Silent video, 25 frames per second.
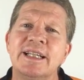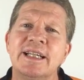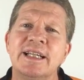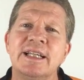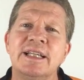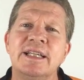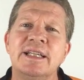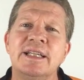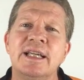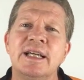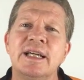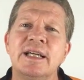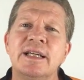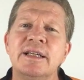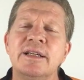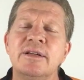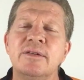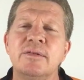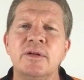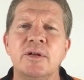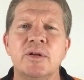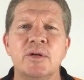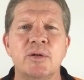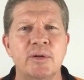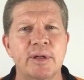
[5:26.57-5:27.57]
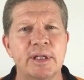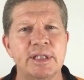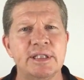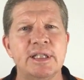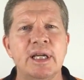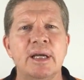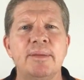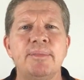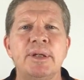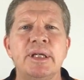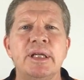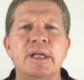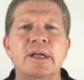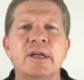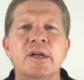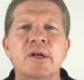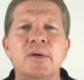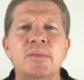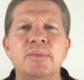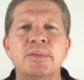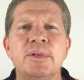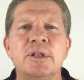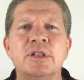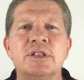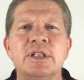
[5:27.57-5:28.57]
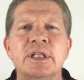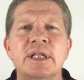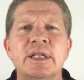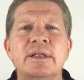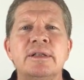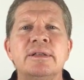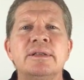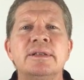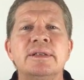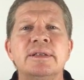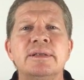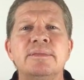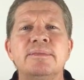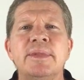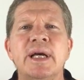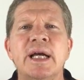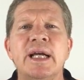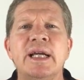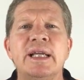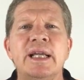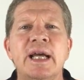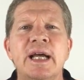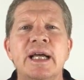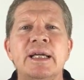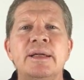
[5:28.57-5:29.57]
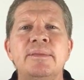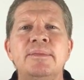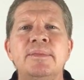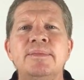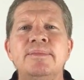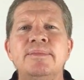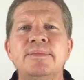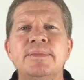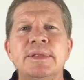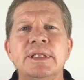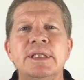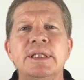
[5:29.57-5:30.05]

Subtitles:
and we're always happy to help, because our main aim